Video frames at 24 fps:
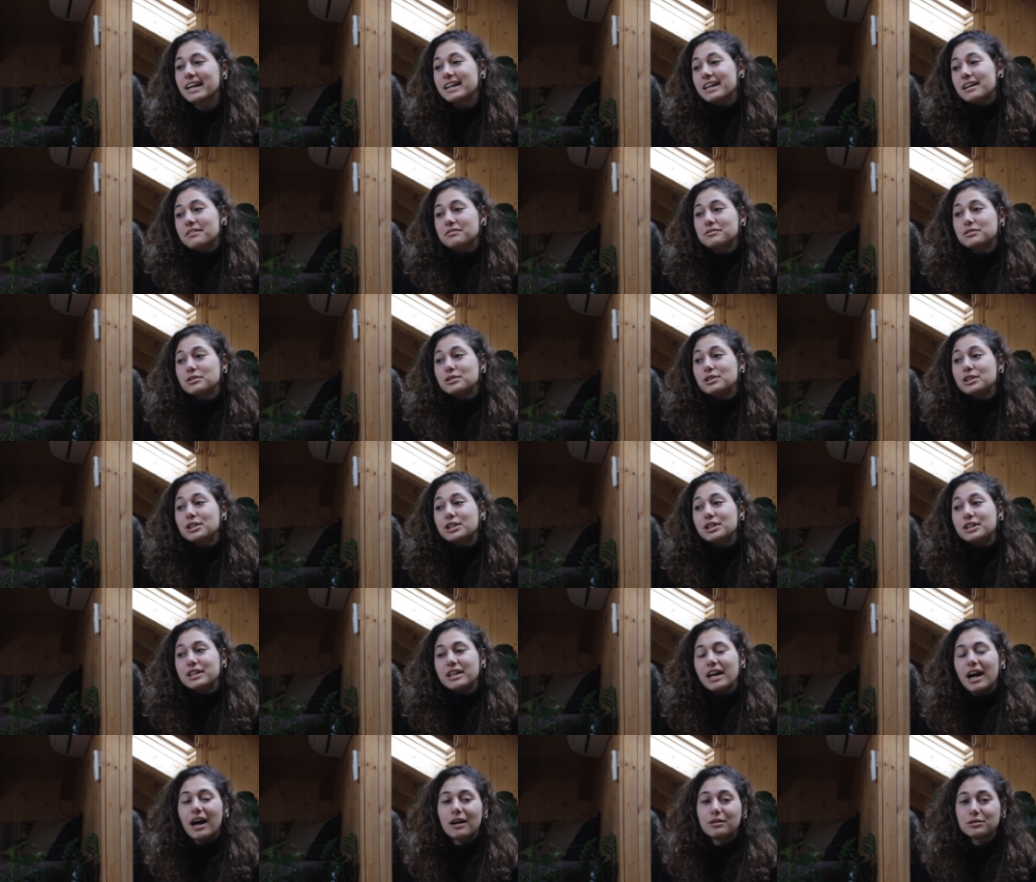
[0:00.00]
I have to
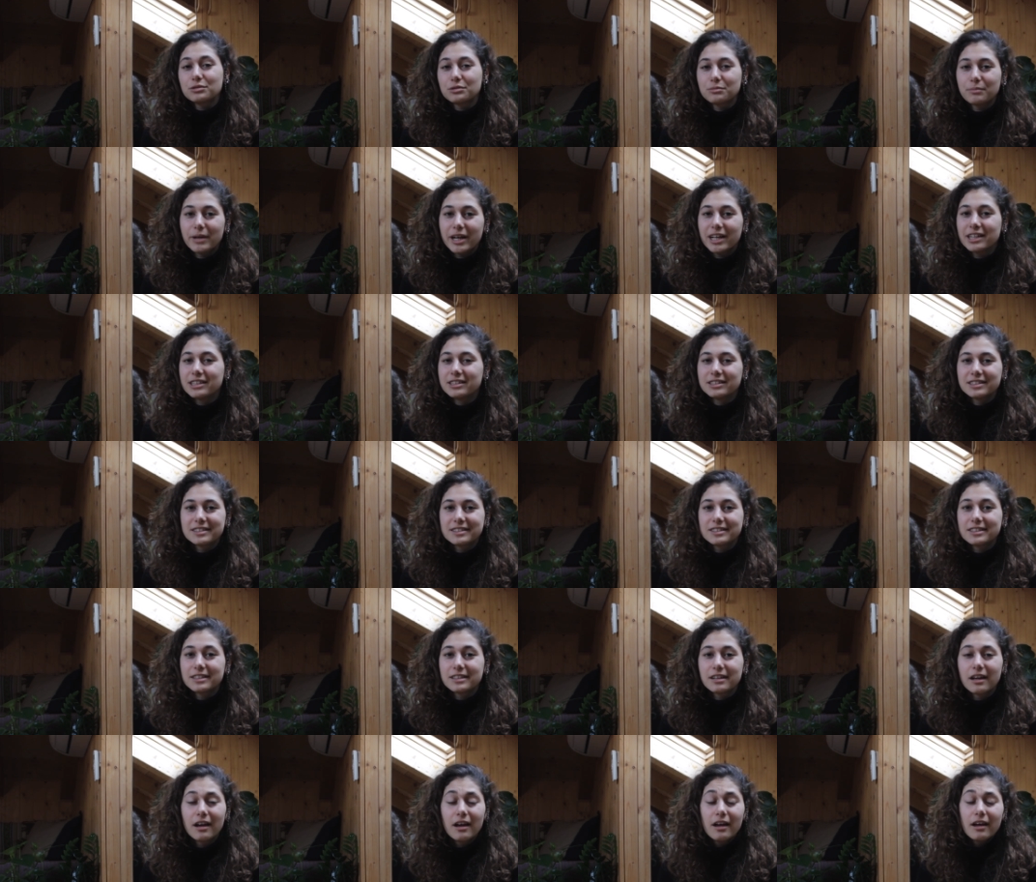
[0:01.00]
learn how to balance
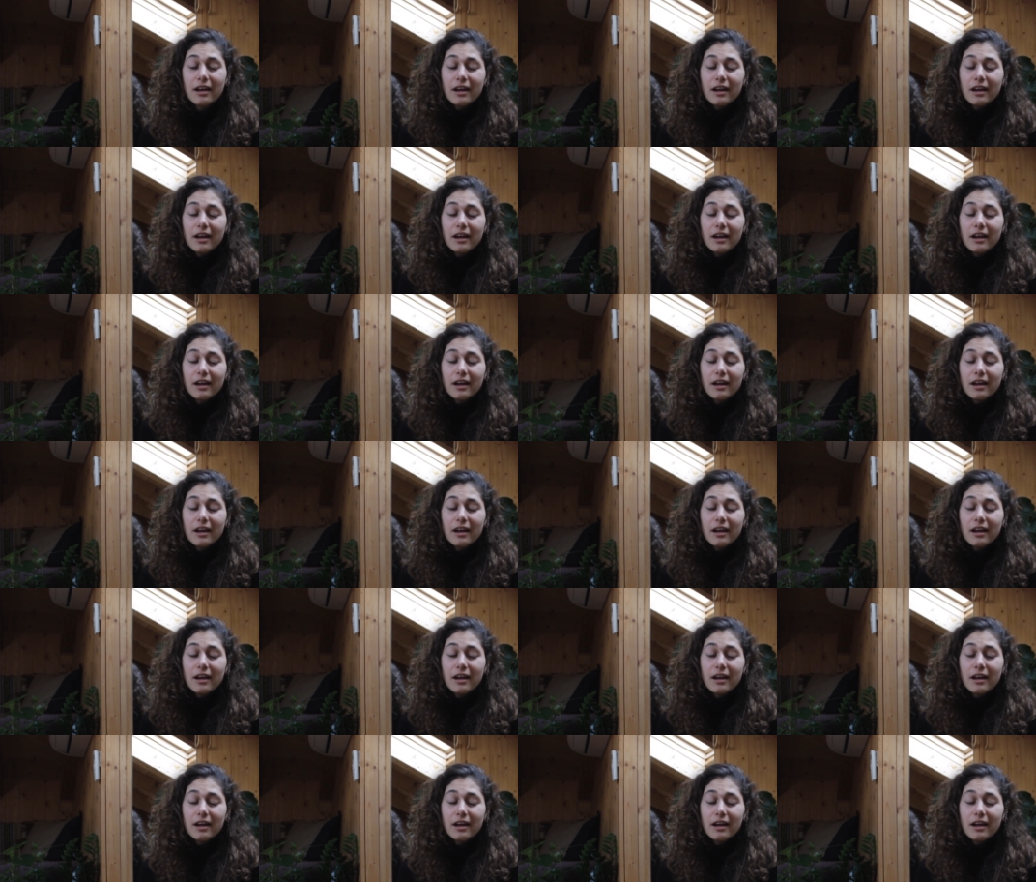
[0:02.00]
it.